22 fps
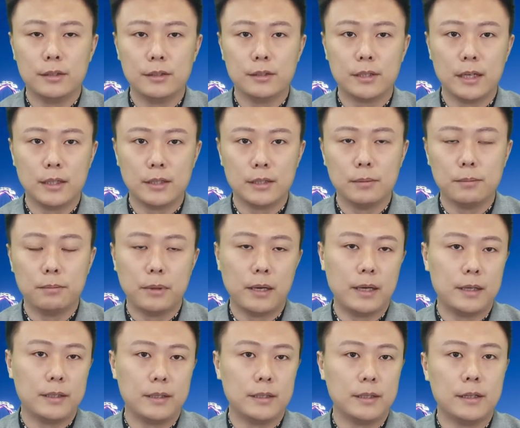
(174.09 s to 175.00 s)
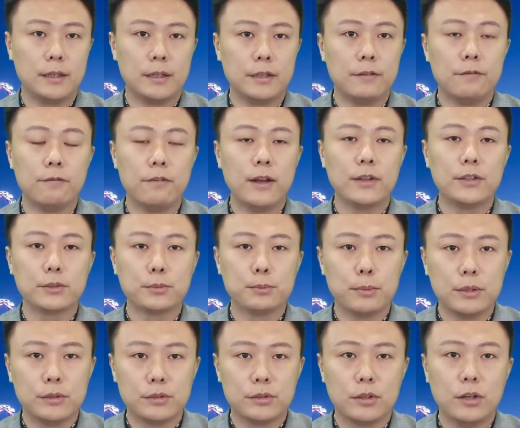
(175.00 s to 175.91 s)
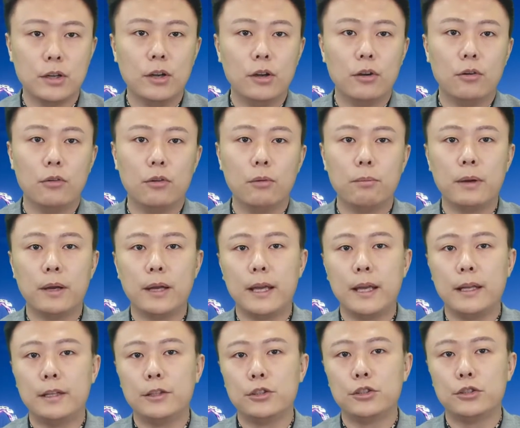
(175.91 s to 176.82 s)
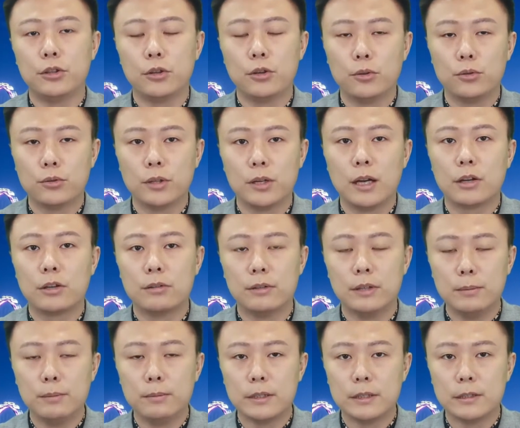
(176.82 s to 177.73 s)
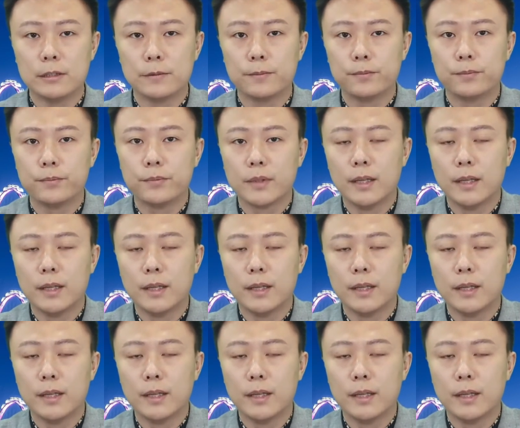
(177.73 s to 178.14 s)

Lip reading: decided by their investment or by any shareholder agreement.